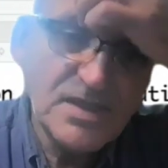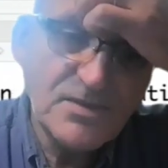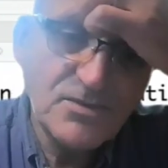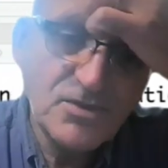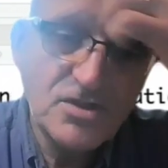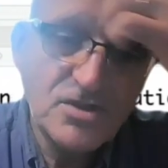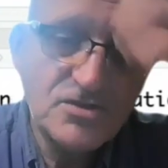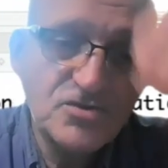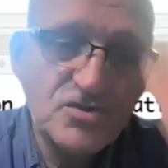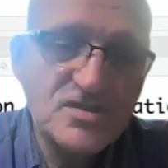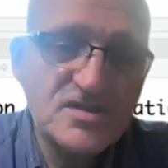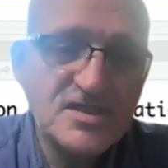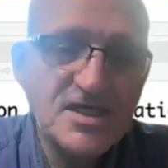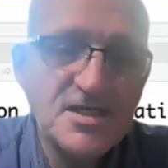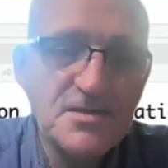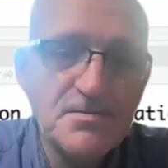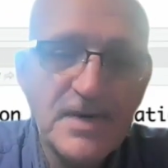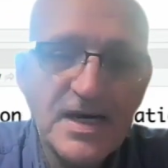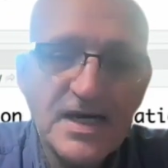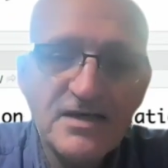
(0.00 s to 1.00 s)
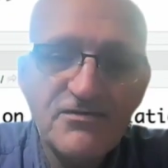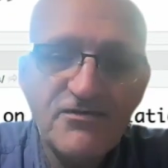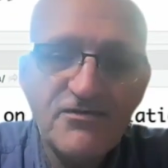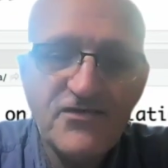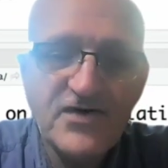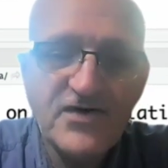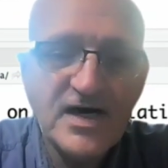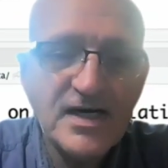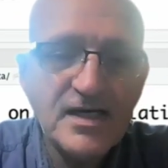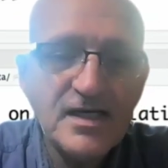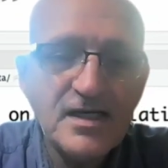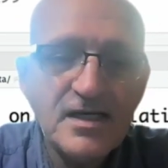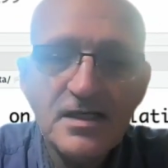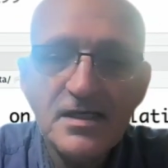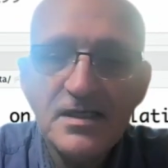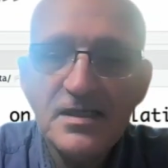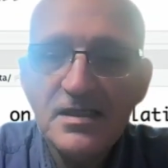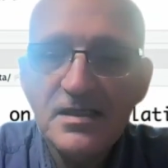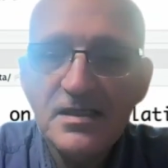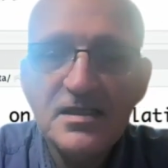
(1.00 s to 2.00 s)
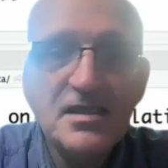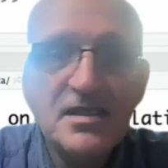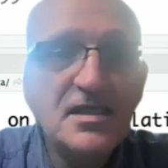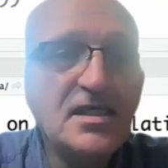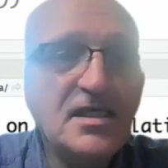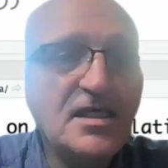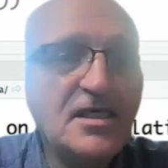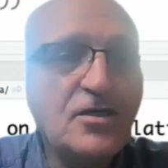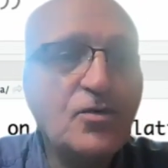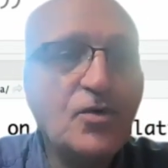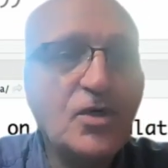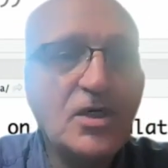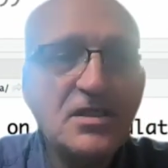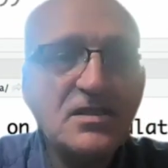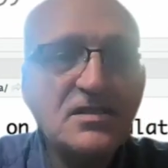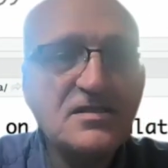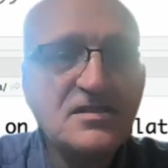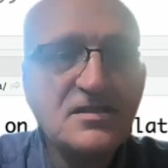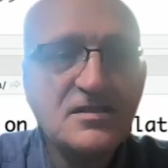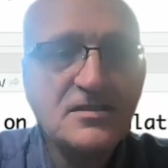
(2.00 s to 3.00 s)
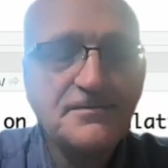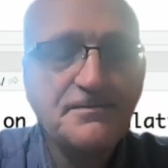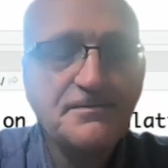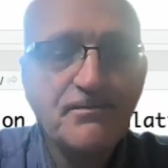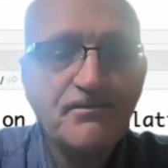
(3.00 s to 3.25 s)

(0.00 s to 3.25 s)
I'm going to say my file equals